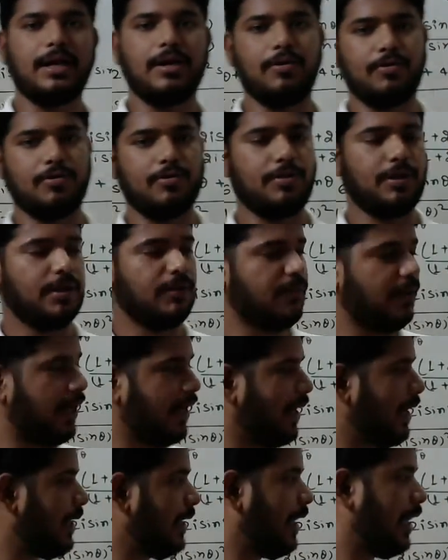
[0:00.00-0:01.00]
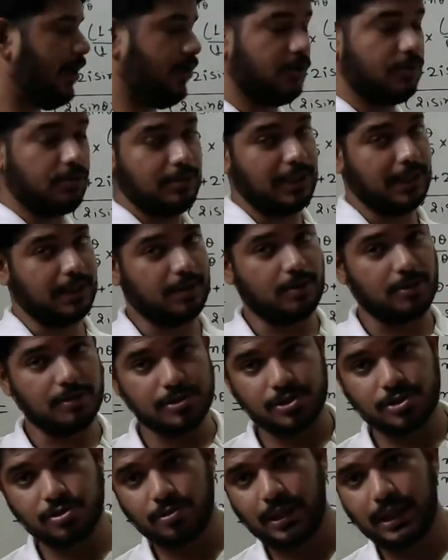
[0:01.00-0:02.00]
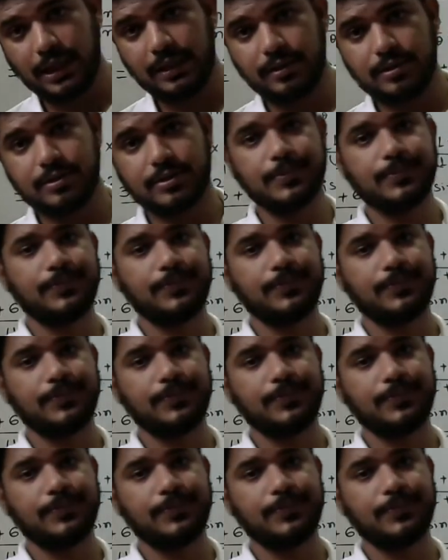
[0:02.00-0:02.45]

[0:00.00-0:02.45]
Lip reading: how to divide, how to take conjugate.